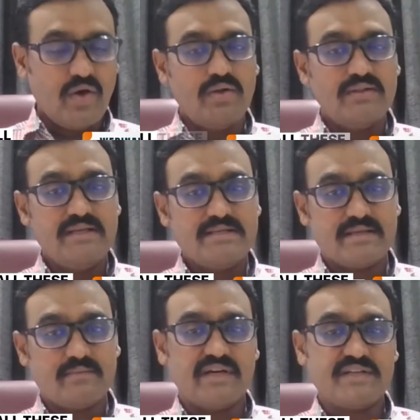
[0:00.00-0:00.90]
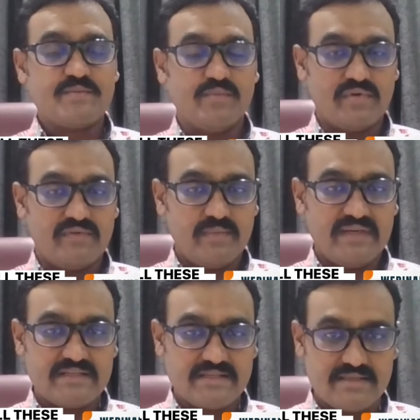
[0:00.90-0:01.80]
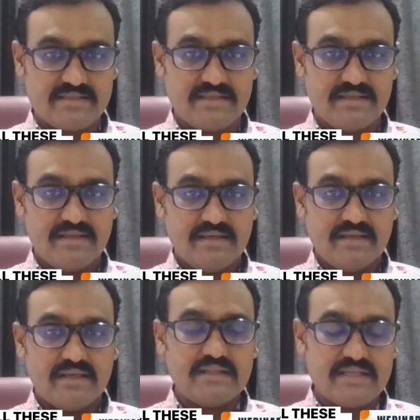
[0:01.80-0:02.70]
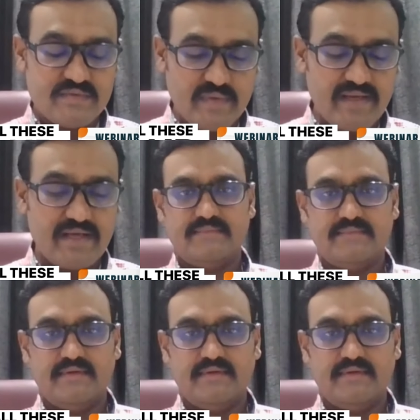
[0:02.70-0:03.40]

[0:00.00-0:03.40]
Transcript: All these and much more will be discussed in this webinar.